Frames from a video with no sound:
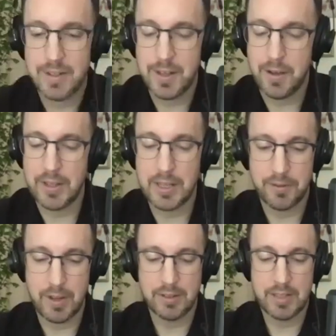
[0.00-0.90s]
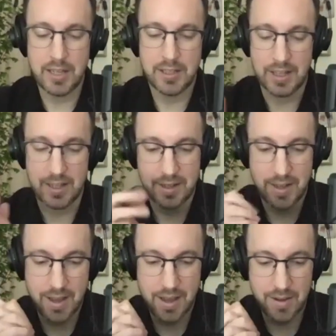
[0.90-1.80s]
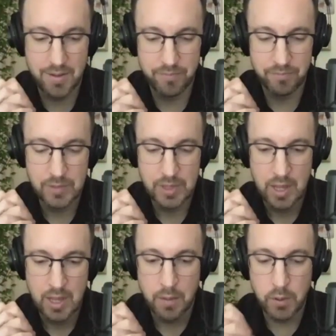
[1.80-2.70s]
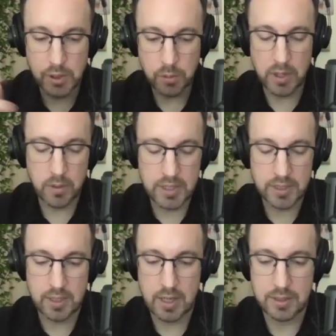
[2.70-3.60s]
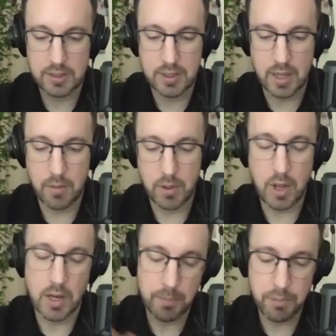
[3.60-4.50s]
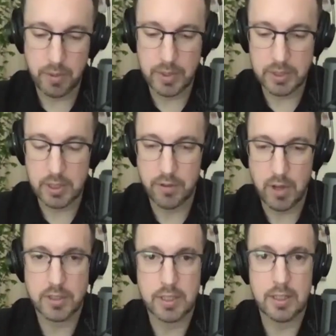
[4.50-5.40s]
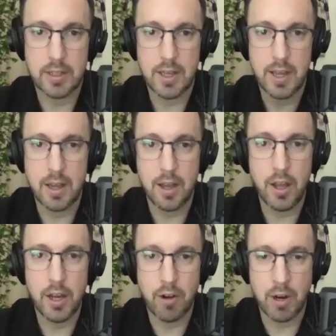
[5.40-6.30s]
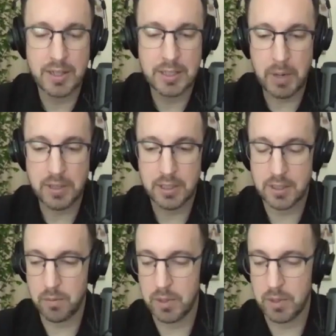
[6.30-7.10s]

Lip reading: I think that's fantastic. There was just one question I probably should have asked it earlier on, actually, but I just don't want to